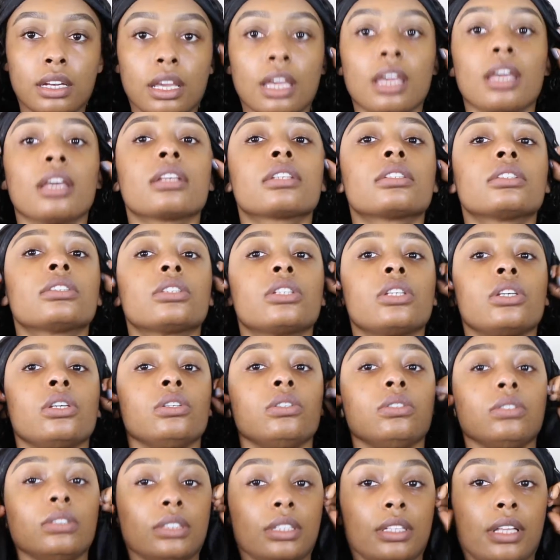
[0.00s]

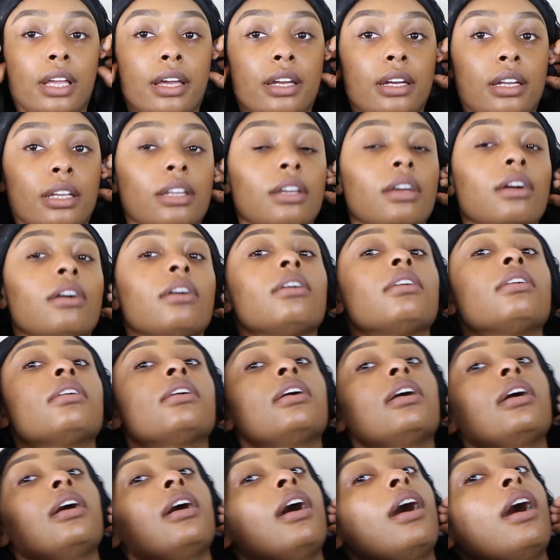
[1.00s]
Excuse the lighting though.
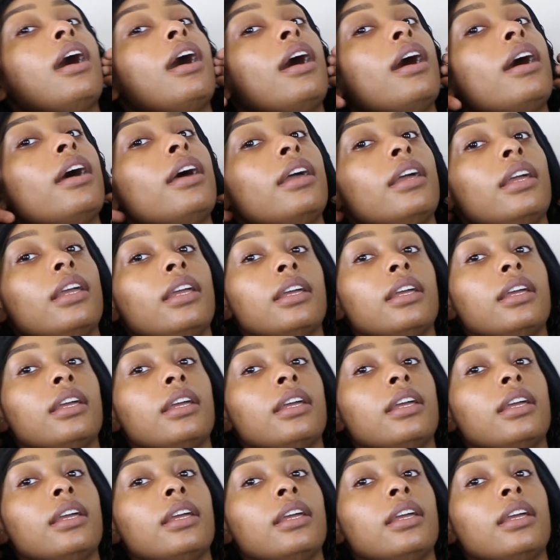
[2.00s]
I